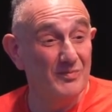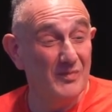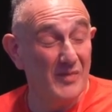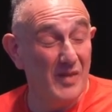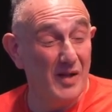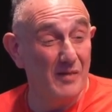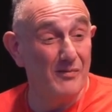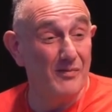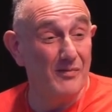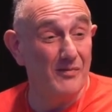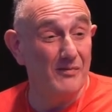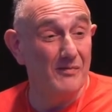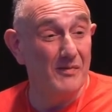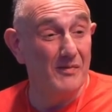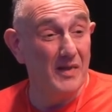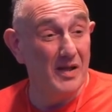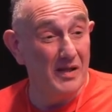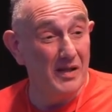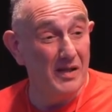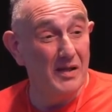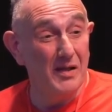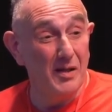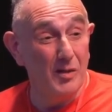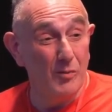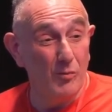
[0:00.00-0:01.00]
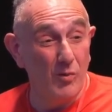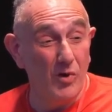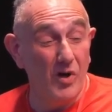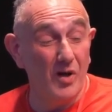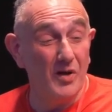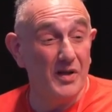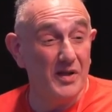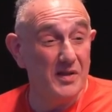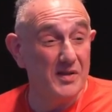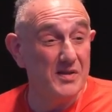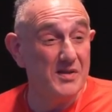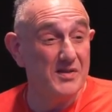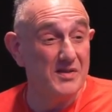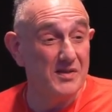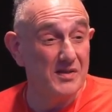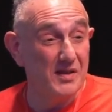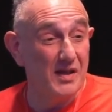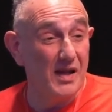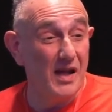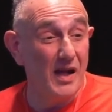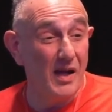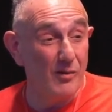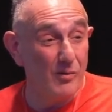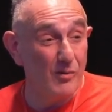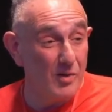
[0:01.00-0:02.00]
of warnings,
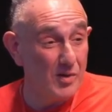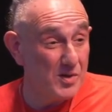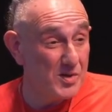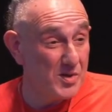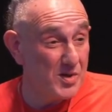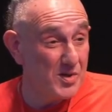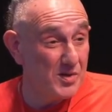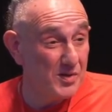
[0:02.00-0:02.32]
errors,